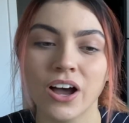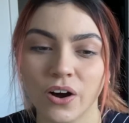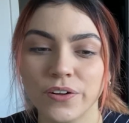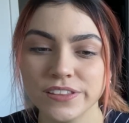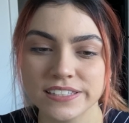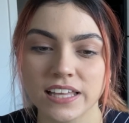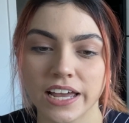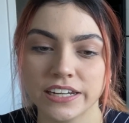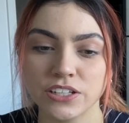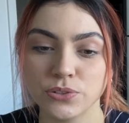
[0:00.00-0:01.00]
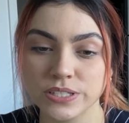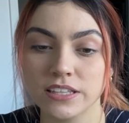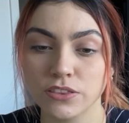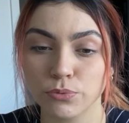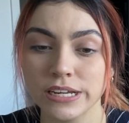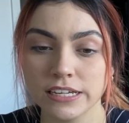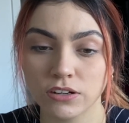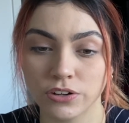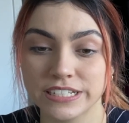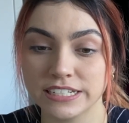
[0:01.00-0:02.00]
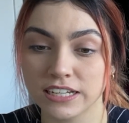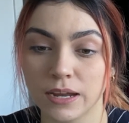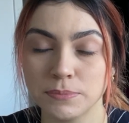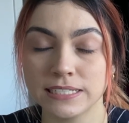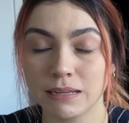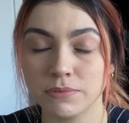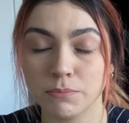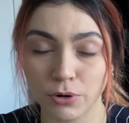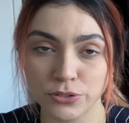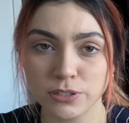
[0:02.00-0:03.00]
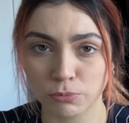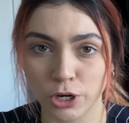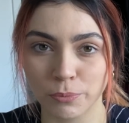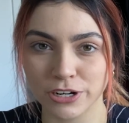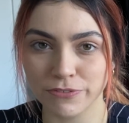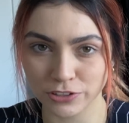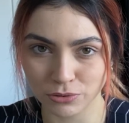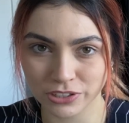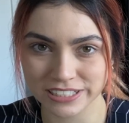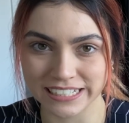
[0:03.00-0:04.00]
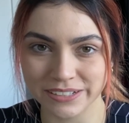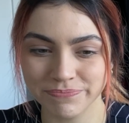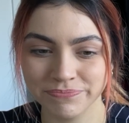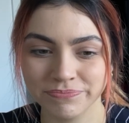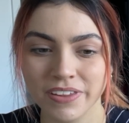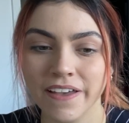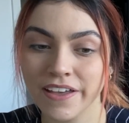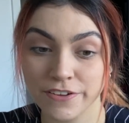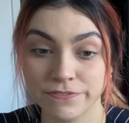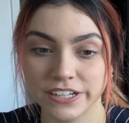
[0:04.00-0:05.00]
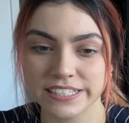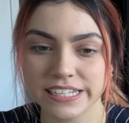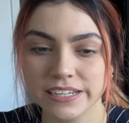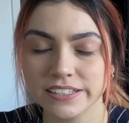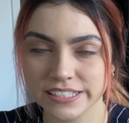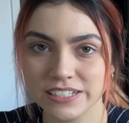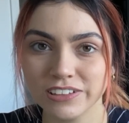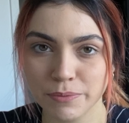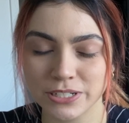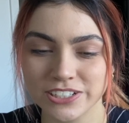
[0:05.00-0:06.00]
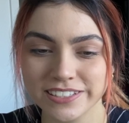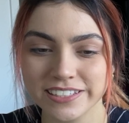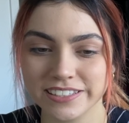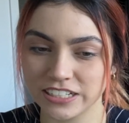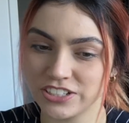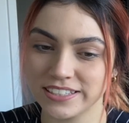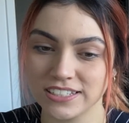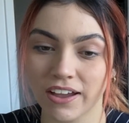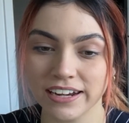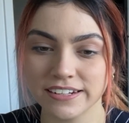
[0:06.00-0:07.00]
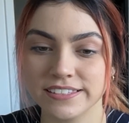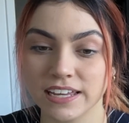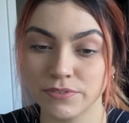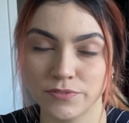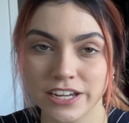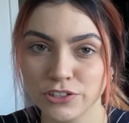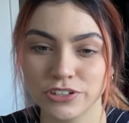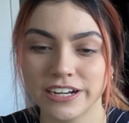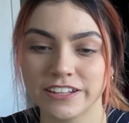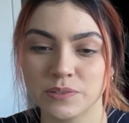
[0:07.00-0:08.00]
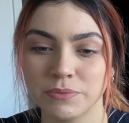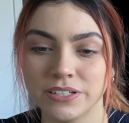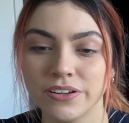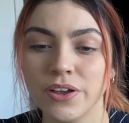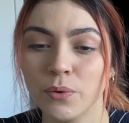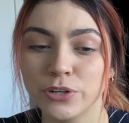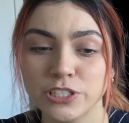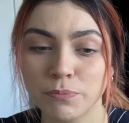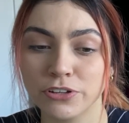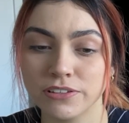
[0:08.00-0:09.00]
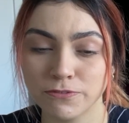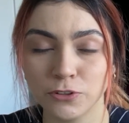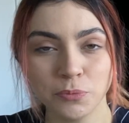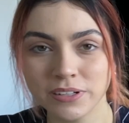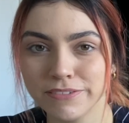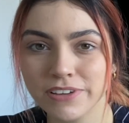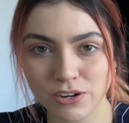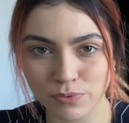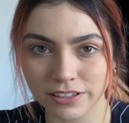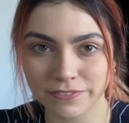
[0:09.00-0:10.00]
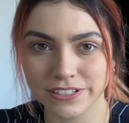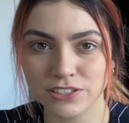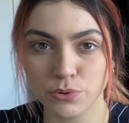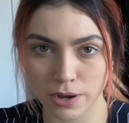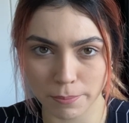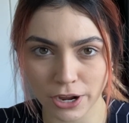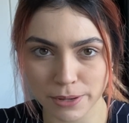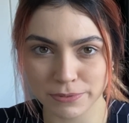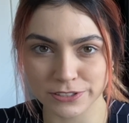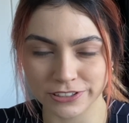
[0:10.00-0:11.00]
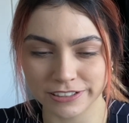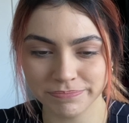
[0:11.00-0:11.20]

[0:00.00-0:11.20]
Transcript: On the slide, you'll see the three content types deemed most appropriate for the Roxy. Firstly, still images, such as the Dine and Discover voucher announcement, which is both informative and relevant to our buyer persona.